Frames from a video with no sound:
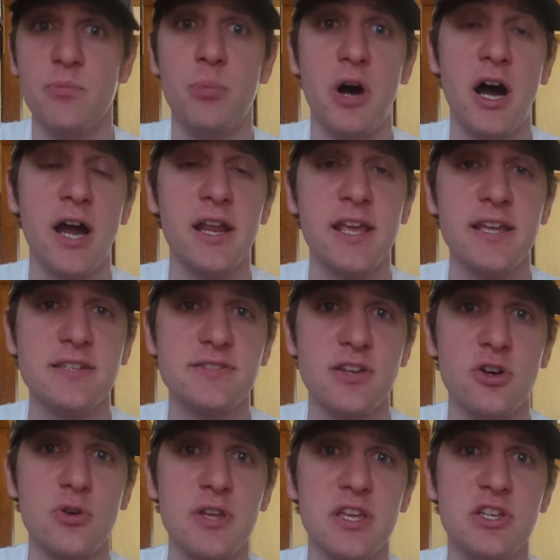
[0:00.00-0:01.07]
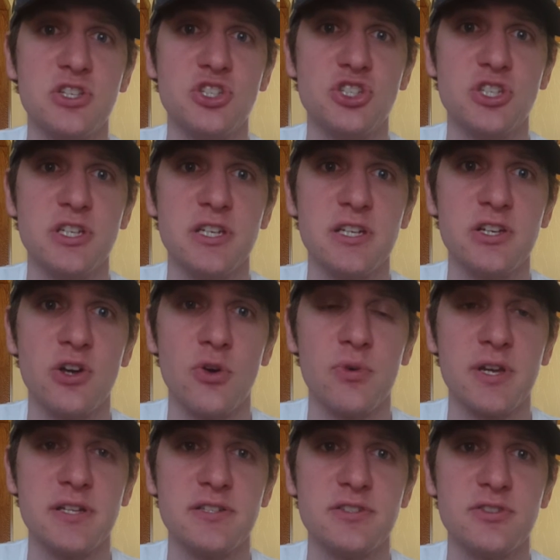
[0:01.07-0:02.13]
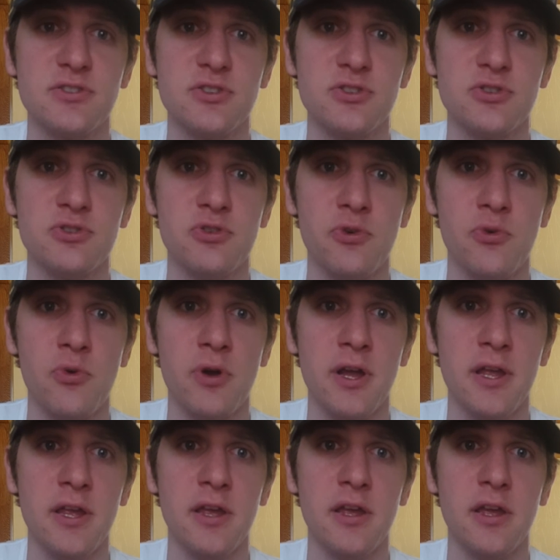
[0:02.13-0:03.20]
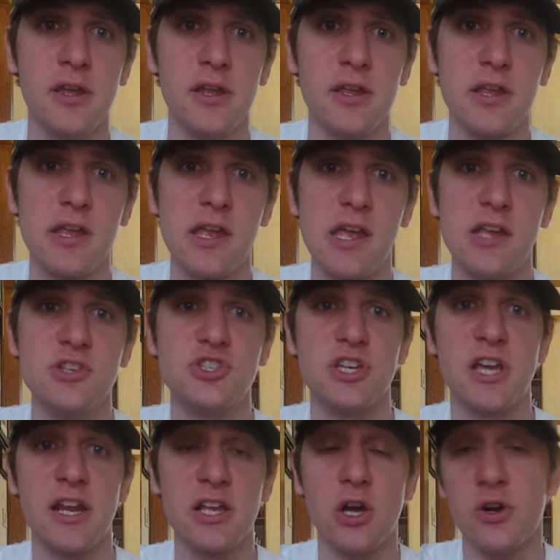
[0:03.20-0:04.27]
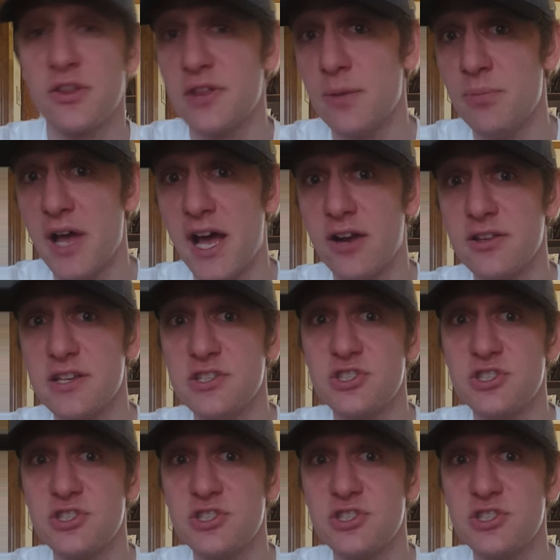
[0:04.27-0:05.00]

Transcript: body. So is she going to go to that bat?